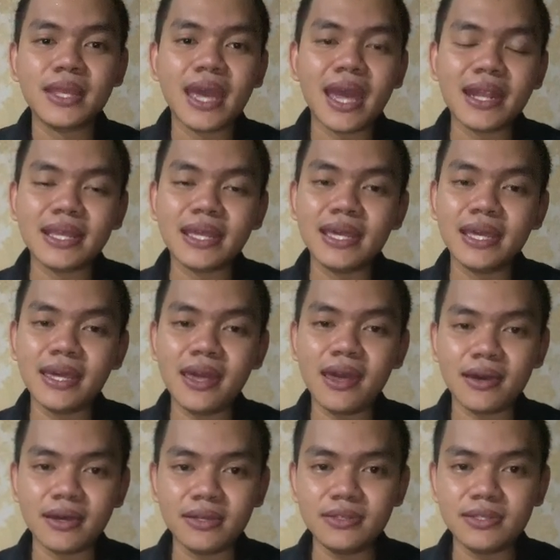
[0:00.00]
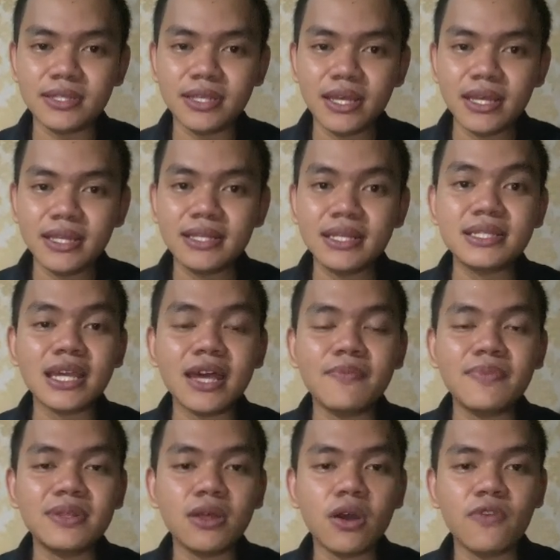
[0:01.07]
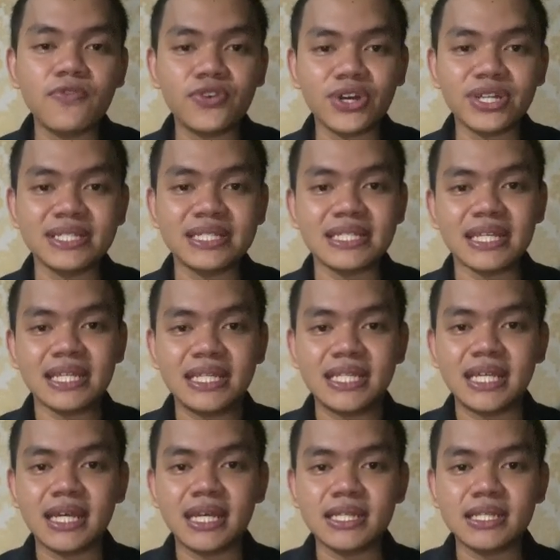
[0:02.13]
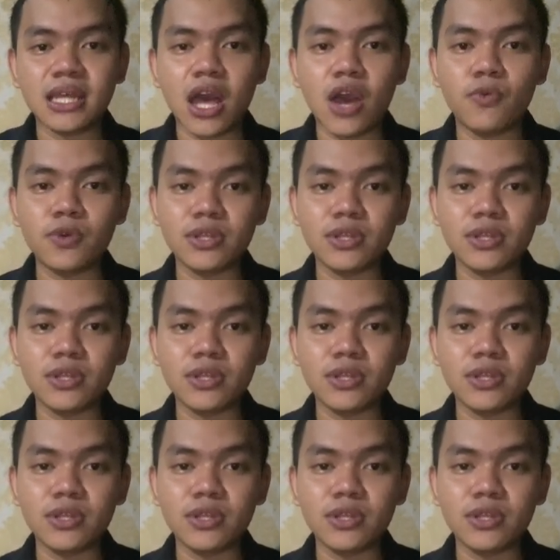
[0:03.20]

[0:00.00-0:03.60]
And here's the table of content that I would